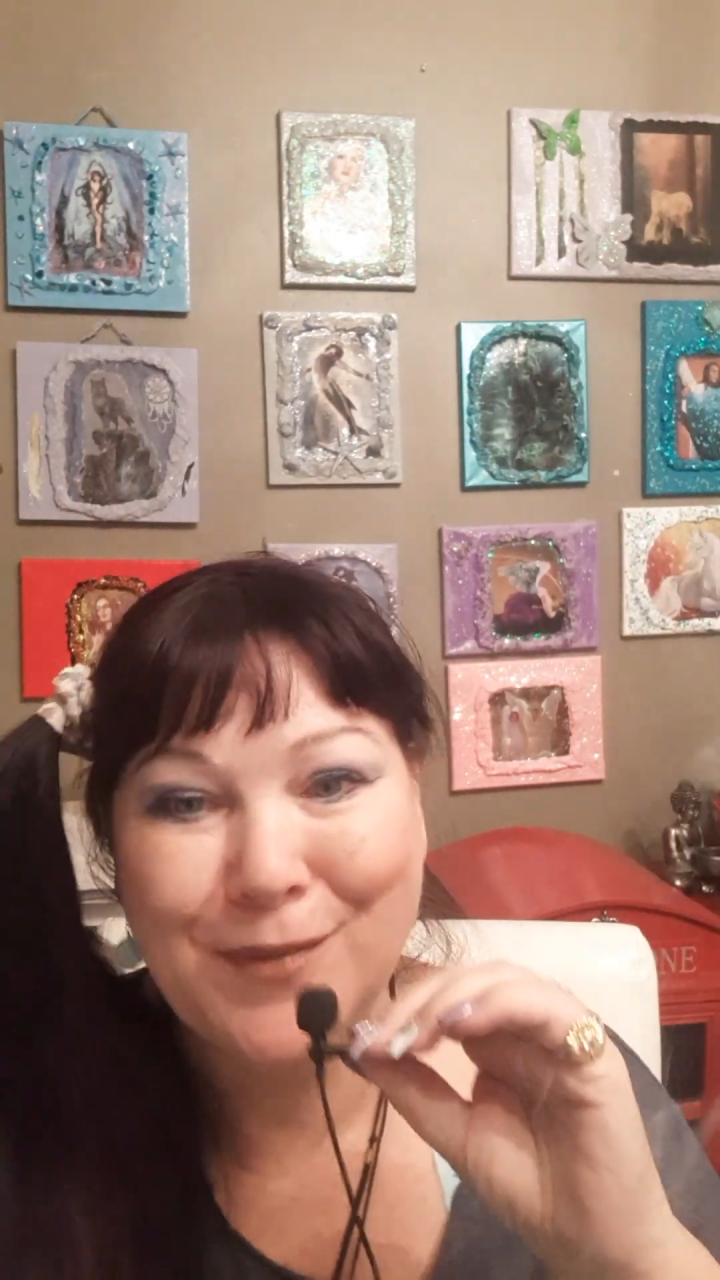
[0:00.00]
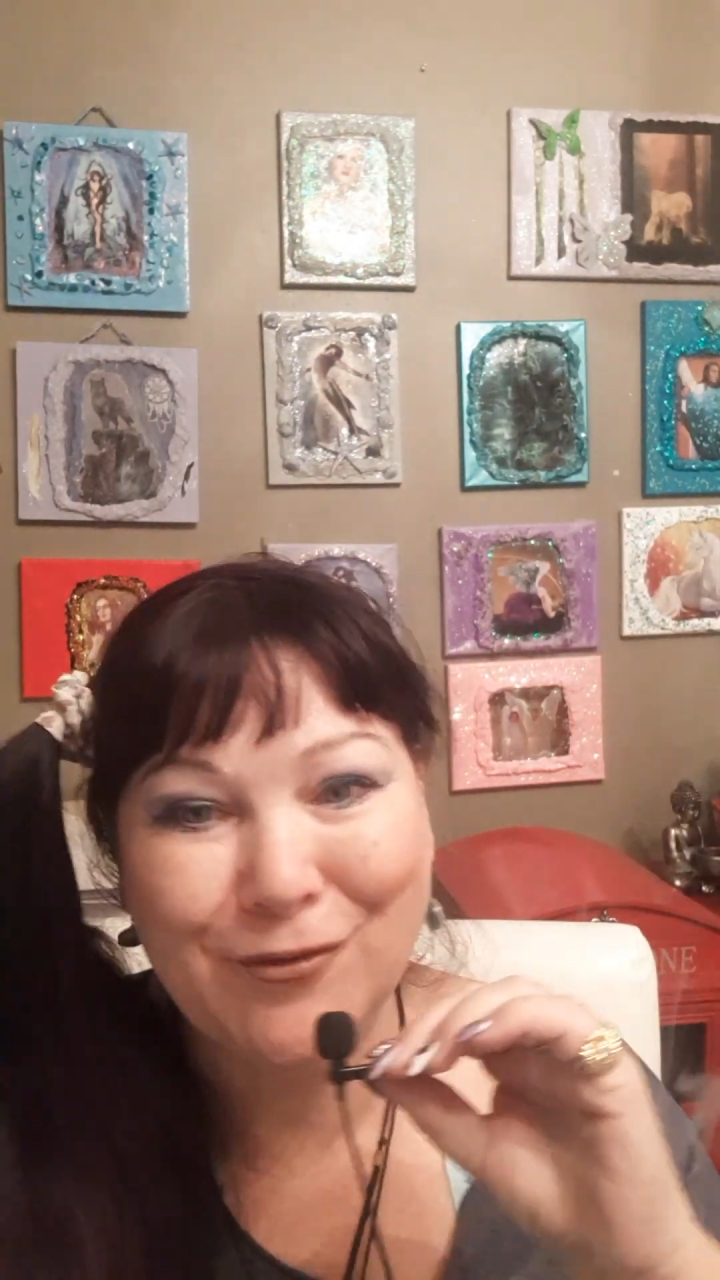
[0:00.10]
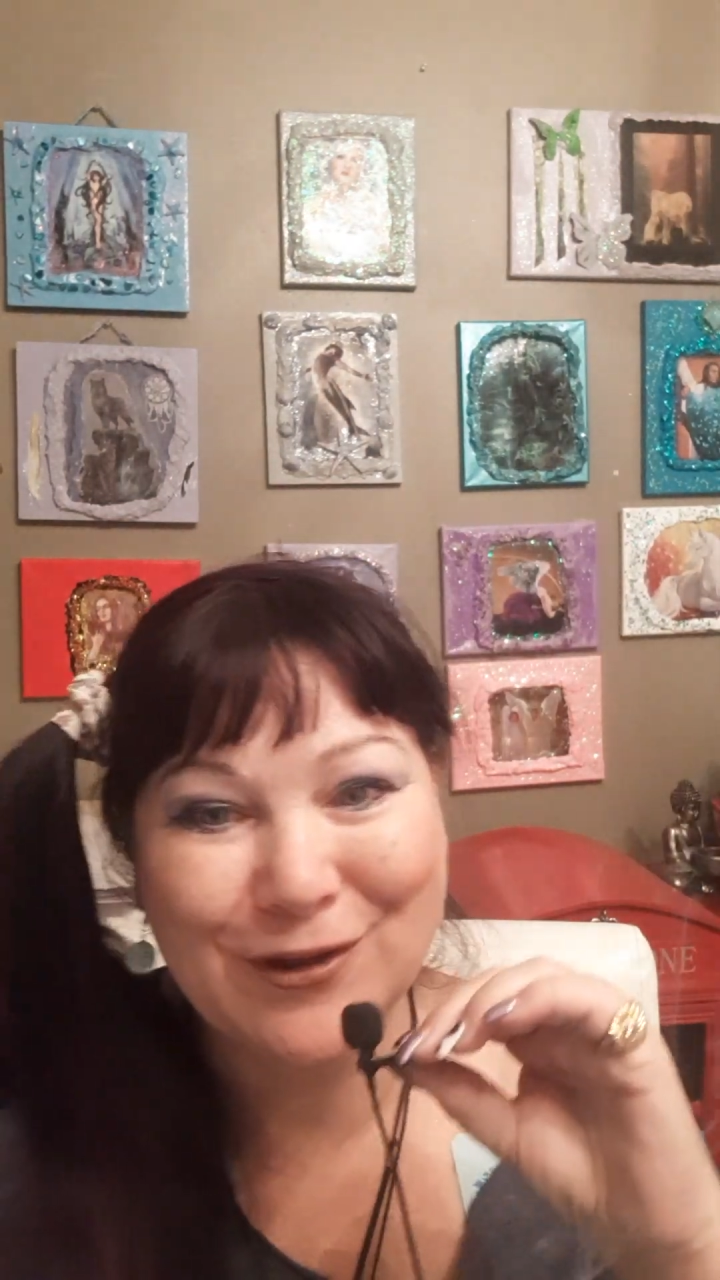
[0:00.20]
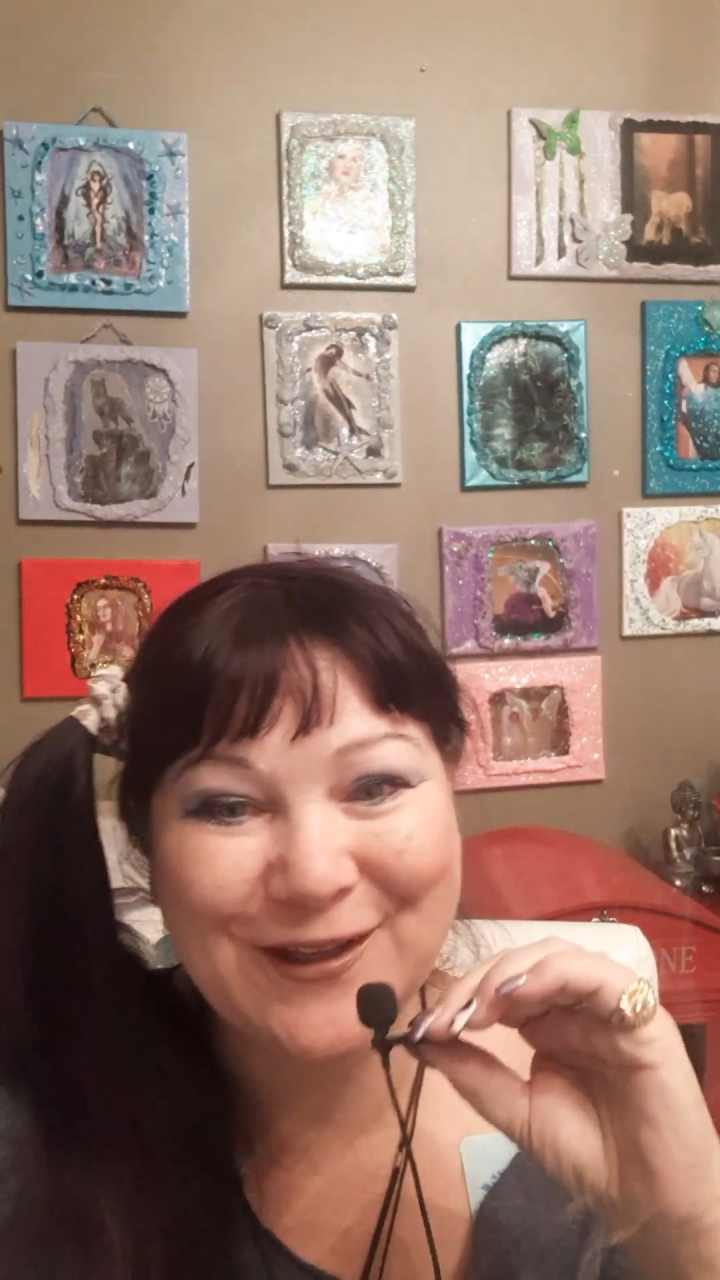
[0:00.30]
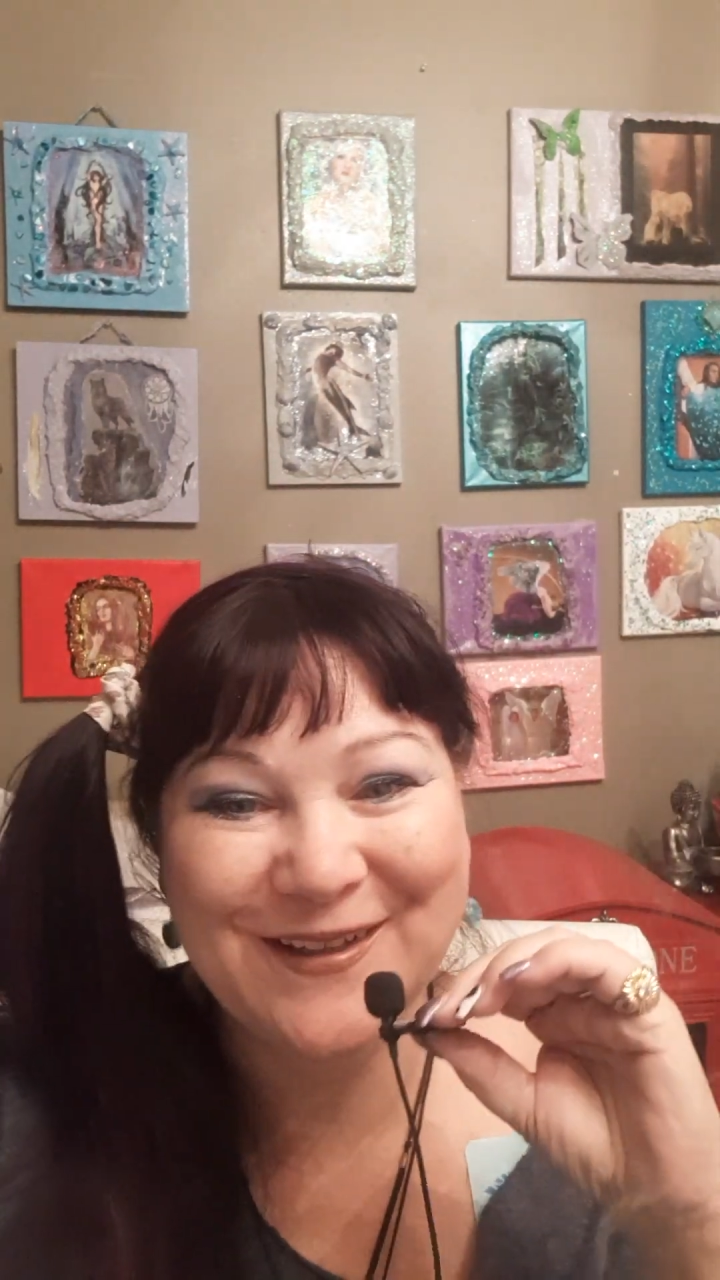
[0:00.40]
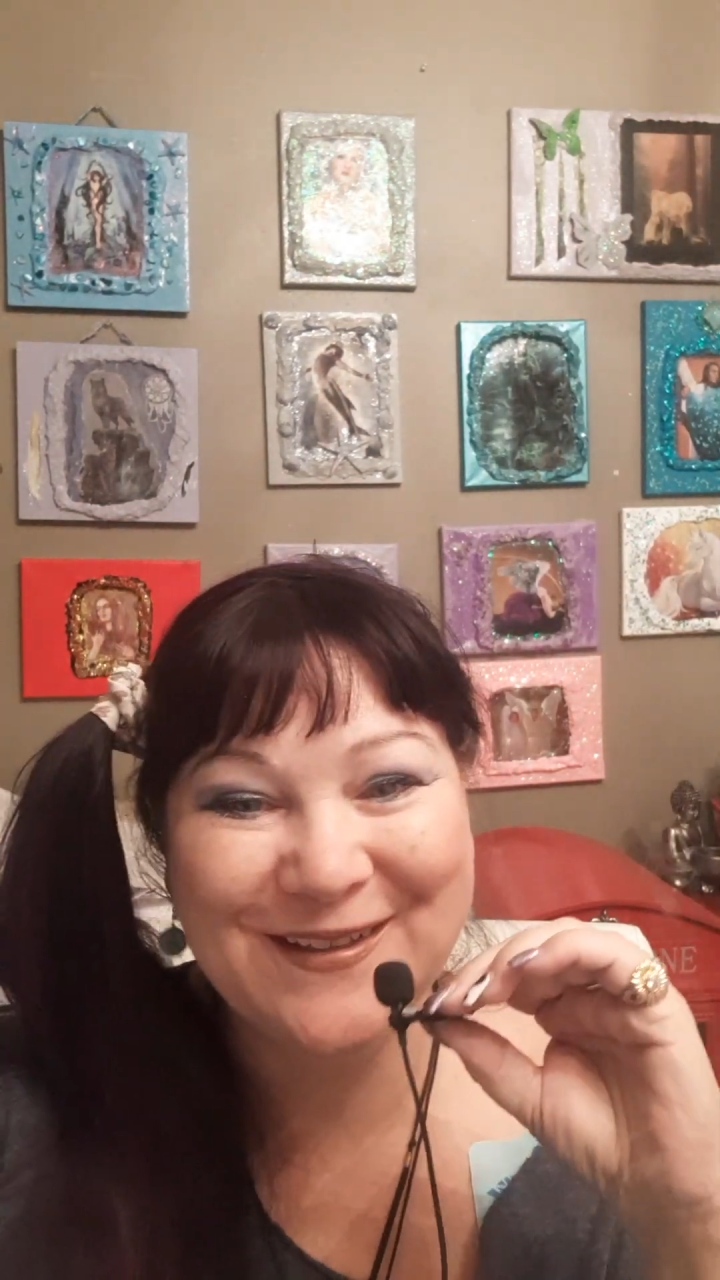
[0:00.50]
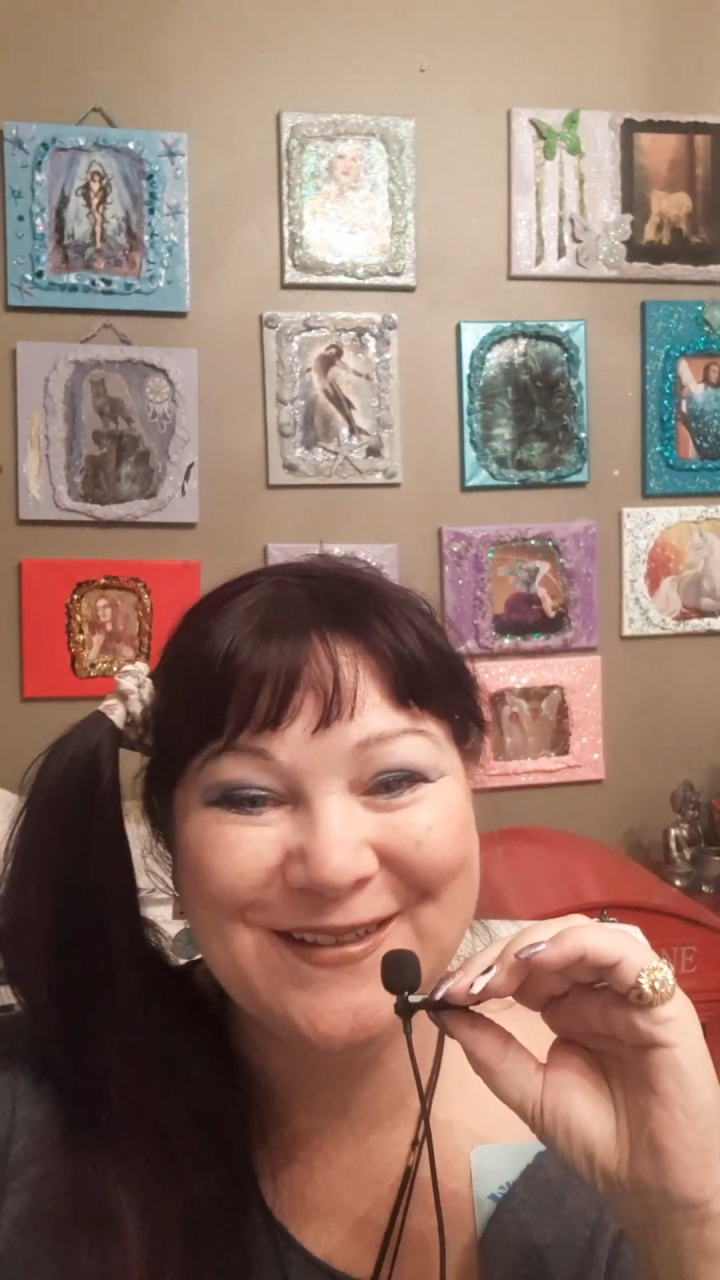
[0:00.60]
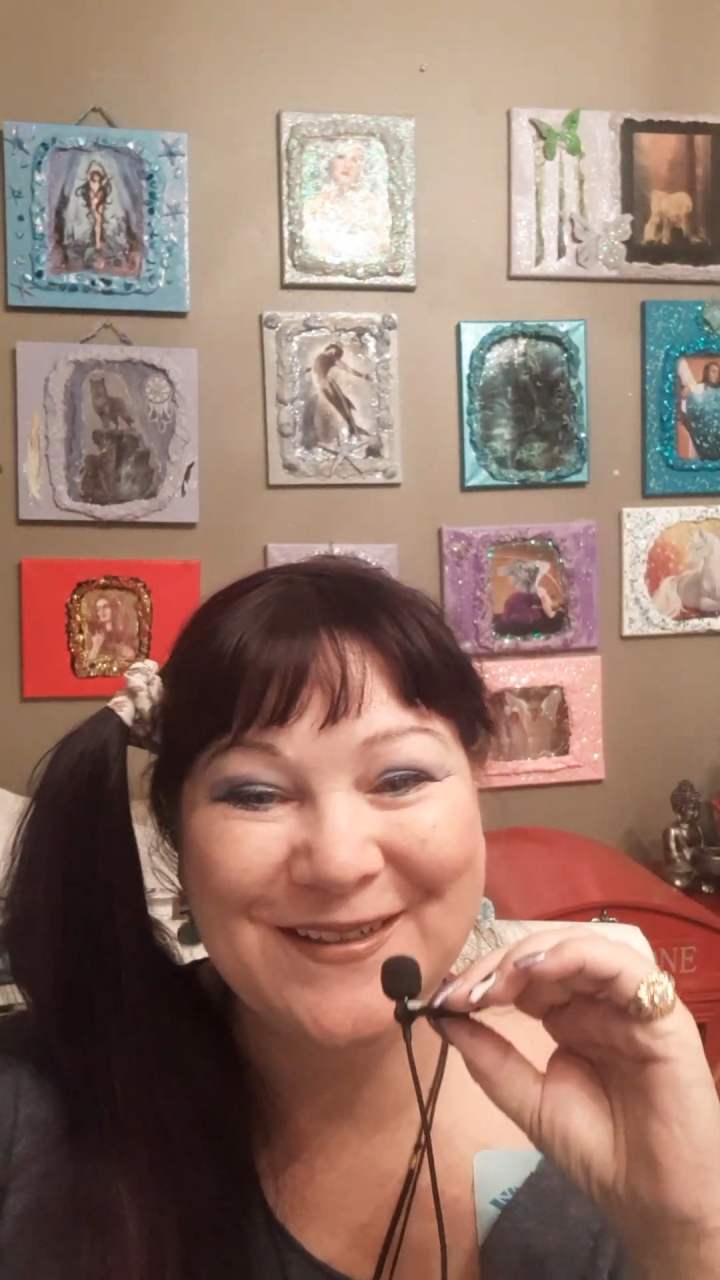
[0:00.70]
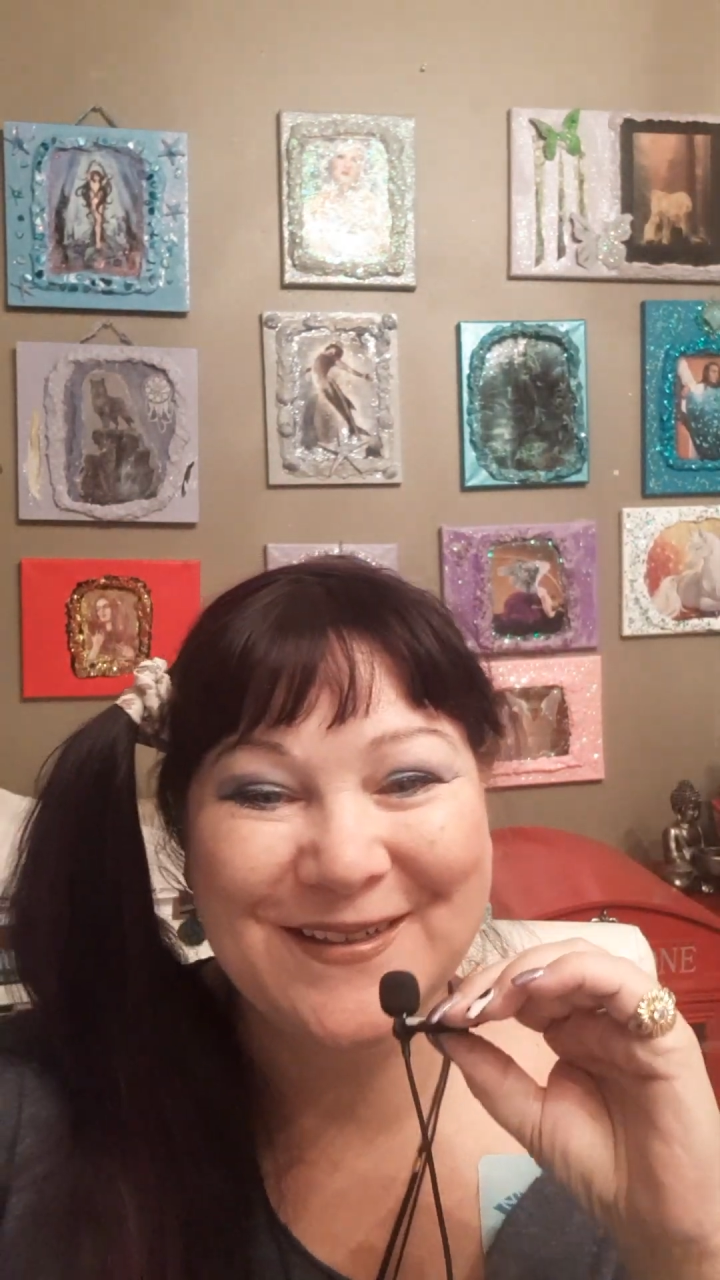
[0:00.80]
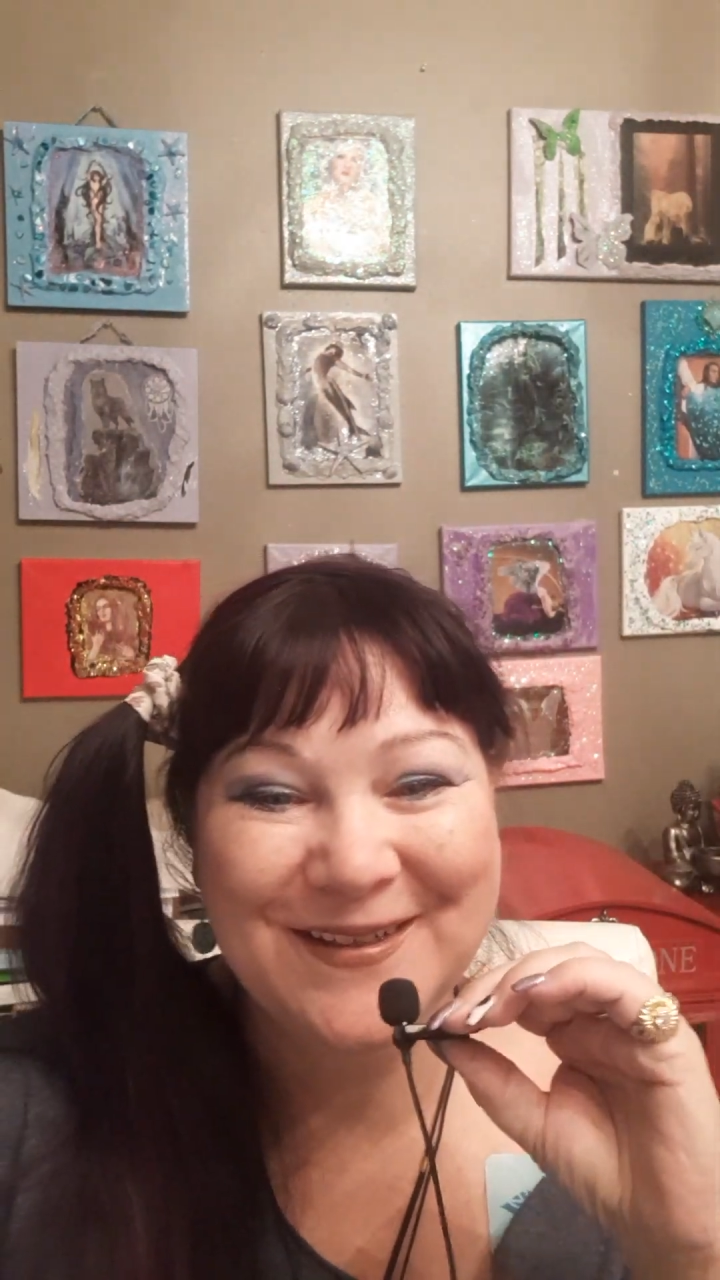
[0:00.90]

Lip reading: Maryland.